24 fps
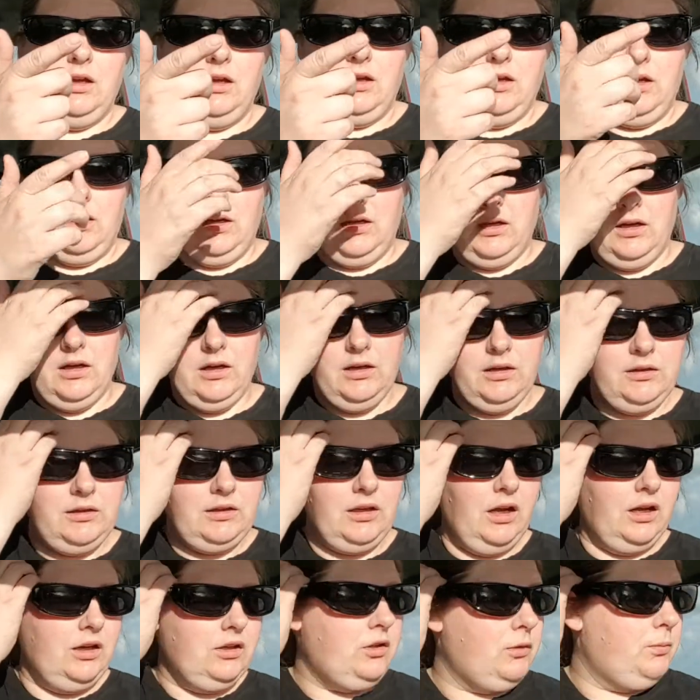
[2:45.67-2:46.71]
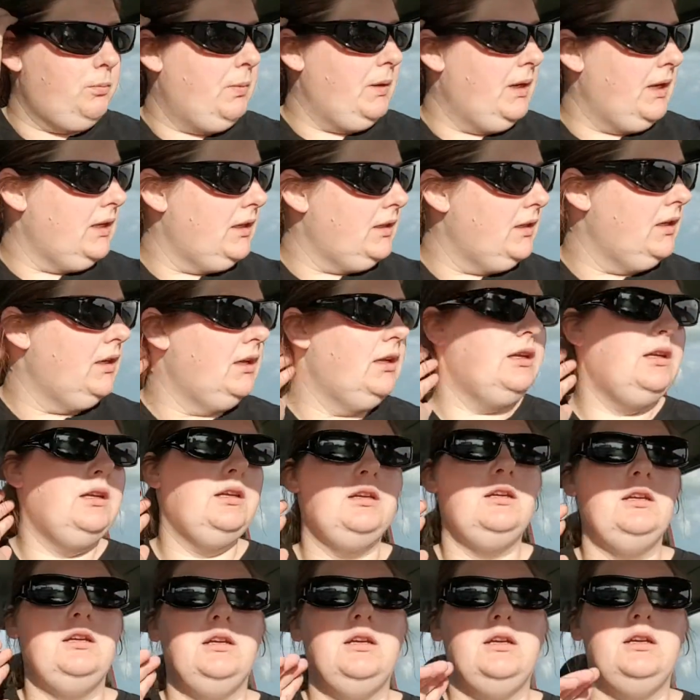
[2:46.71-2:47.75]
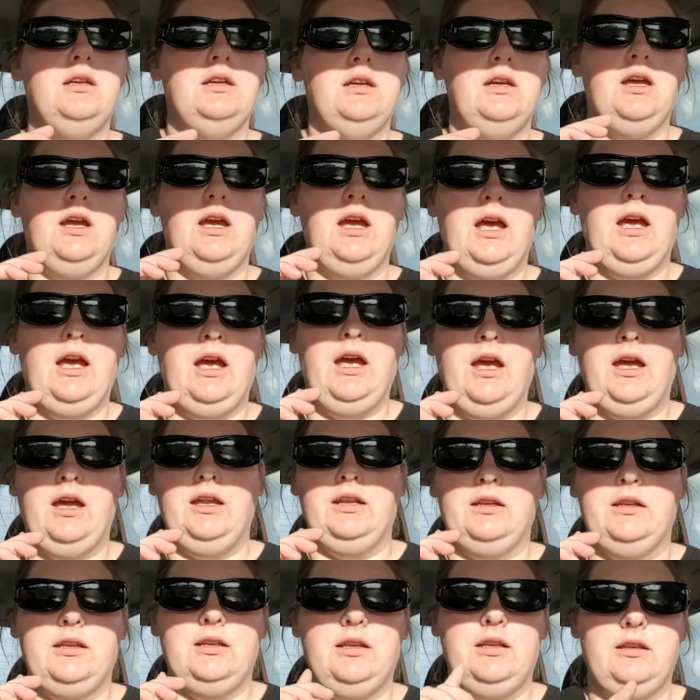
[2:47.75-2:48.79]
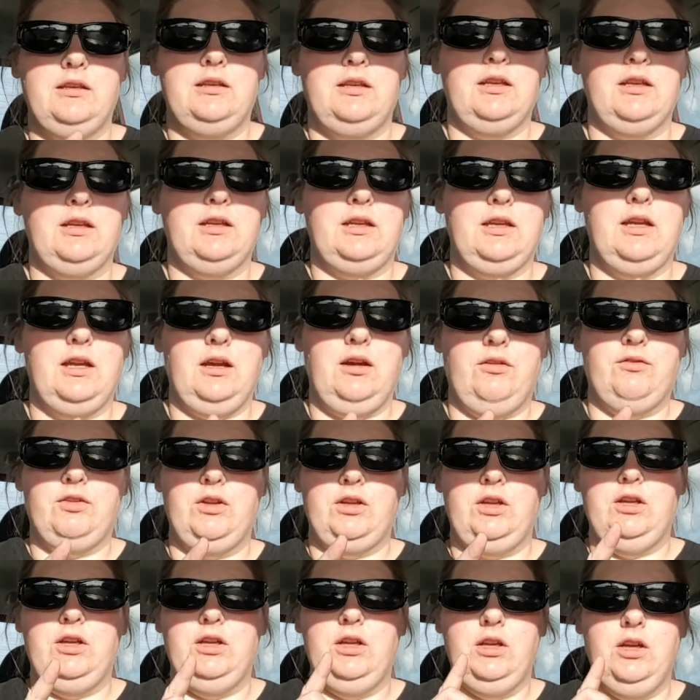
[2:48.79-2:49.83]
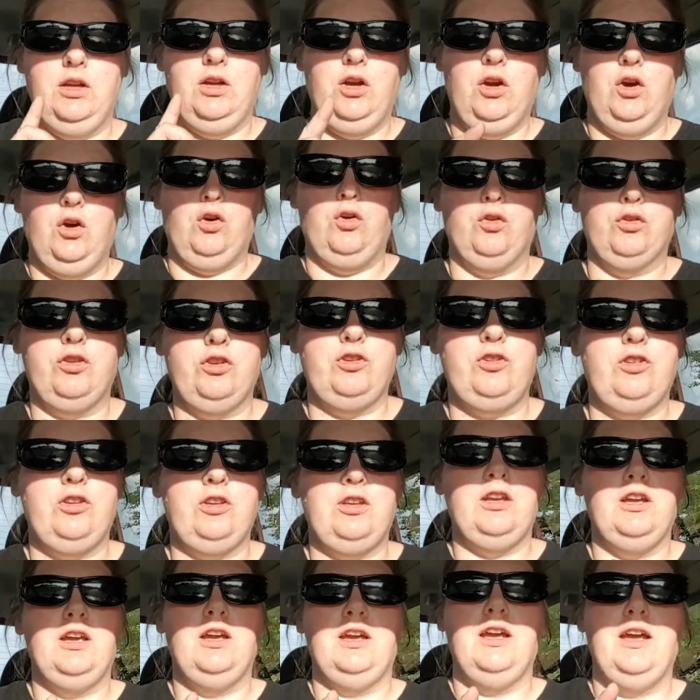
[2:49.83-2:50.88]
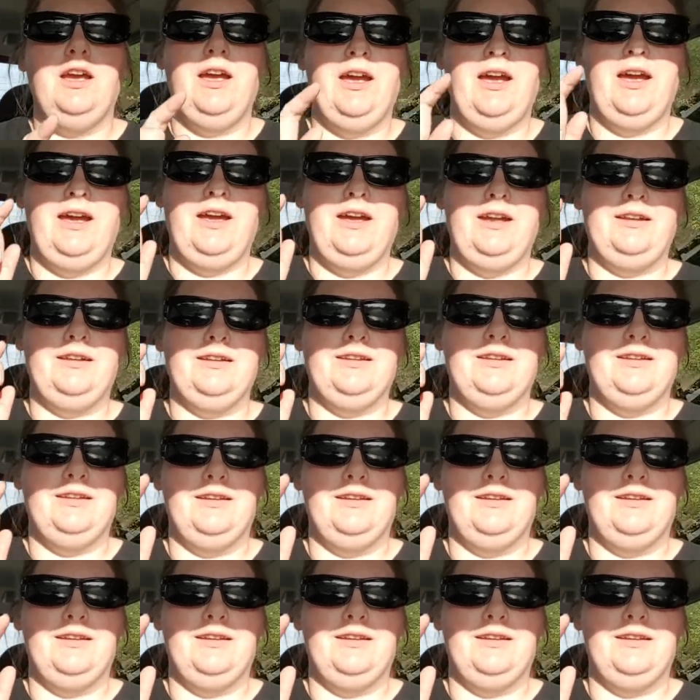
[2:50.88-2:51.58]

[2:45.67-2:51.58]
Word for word: uh, just been and taking care of the horses, and